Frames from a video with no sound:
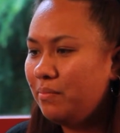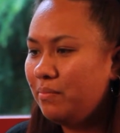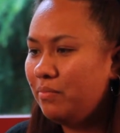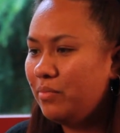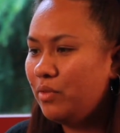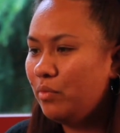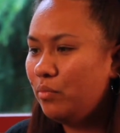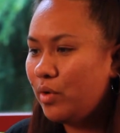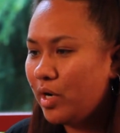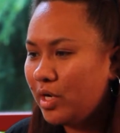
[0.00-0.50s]

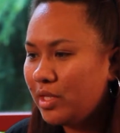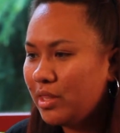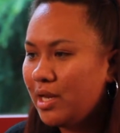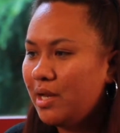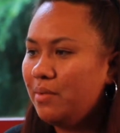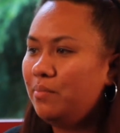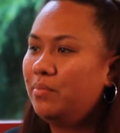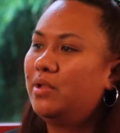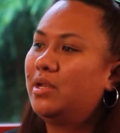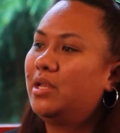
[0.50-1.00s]
the work that
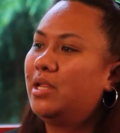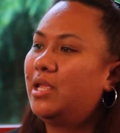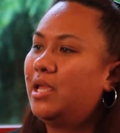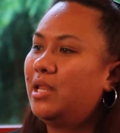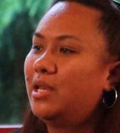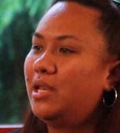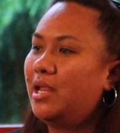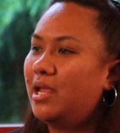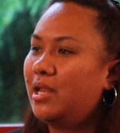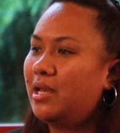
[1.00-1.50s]
I'm putting
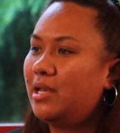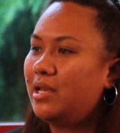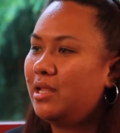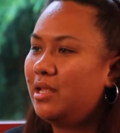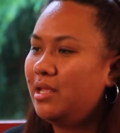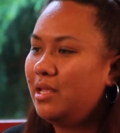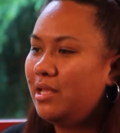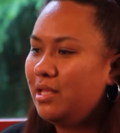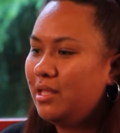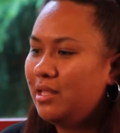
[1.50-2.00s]
in and
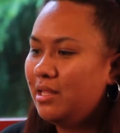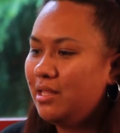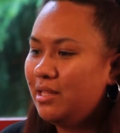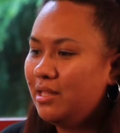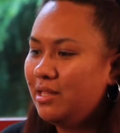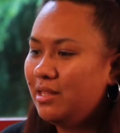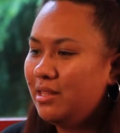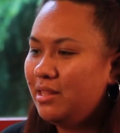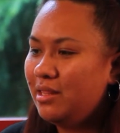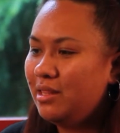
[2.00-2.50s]

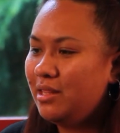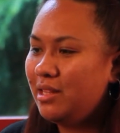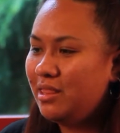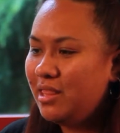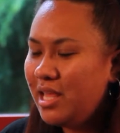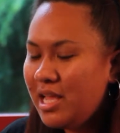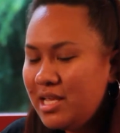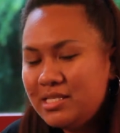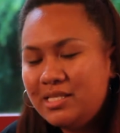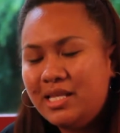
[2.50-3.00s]
the
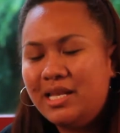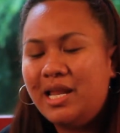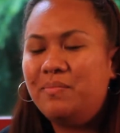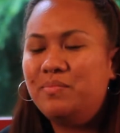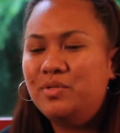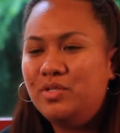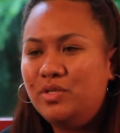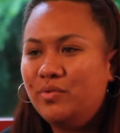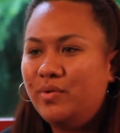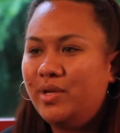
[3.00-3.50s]
things that
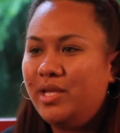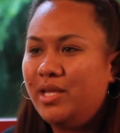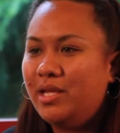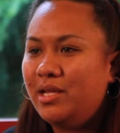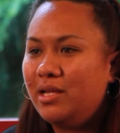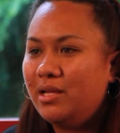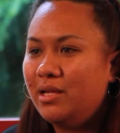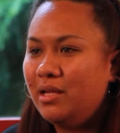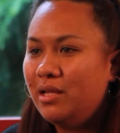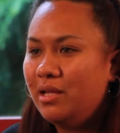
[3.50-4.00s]
I'm
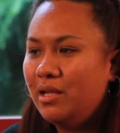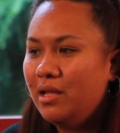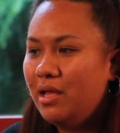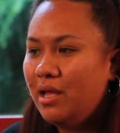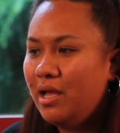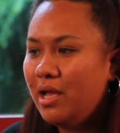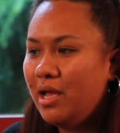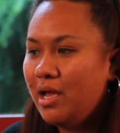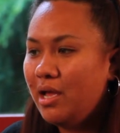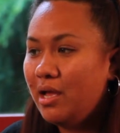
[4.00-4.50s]
doing,
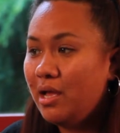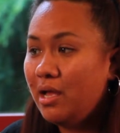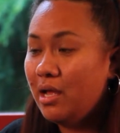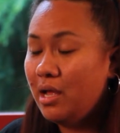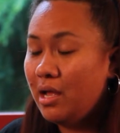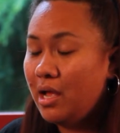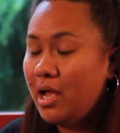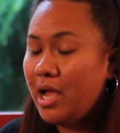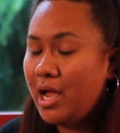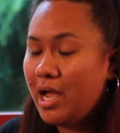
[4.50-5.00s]

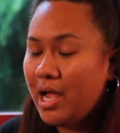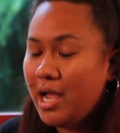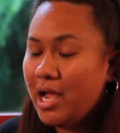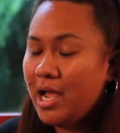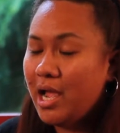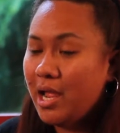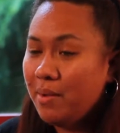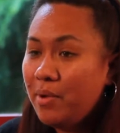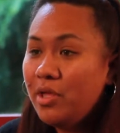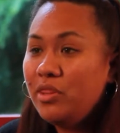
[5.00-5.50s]

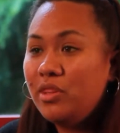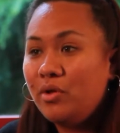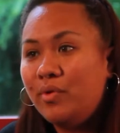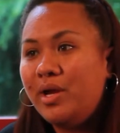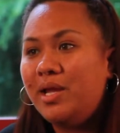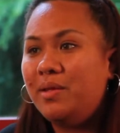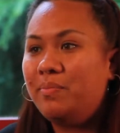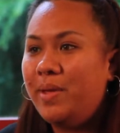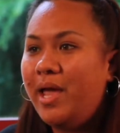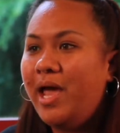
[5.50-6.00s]
I'm on the
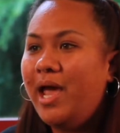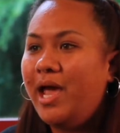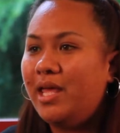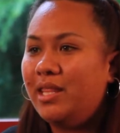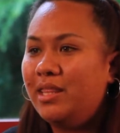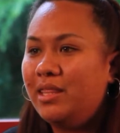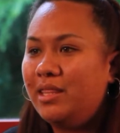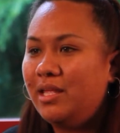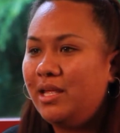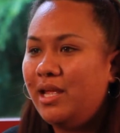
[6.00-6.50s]
right
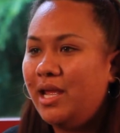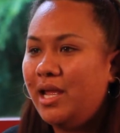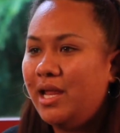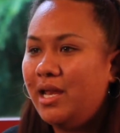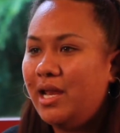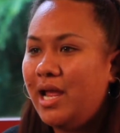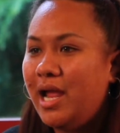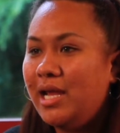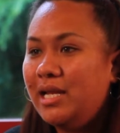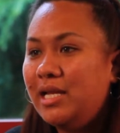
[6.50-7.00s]
path,
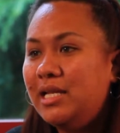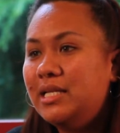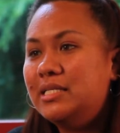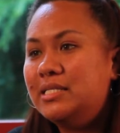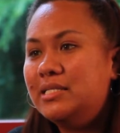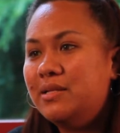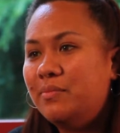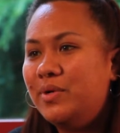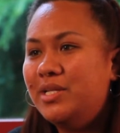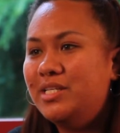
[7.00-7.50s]
and I need
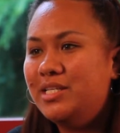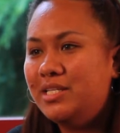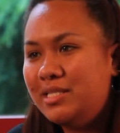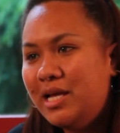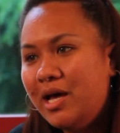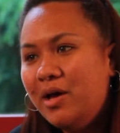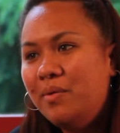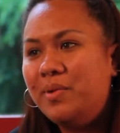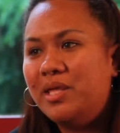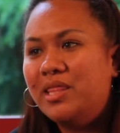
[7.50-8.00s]
someone to
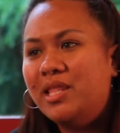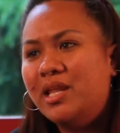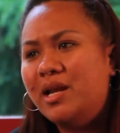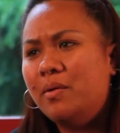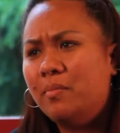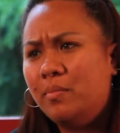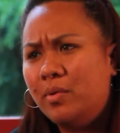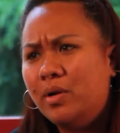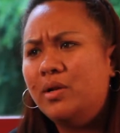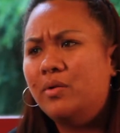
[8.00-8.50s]
tell me that
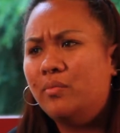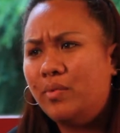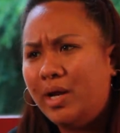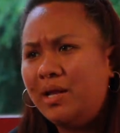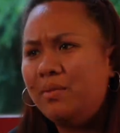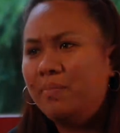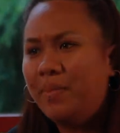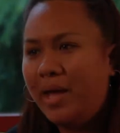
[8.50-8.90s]
I'm on the right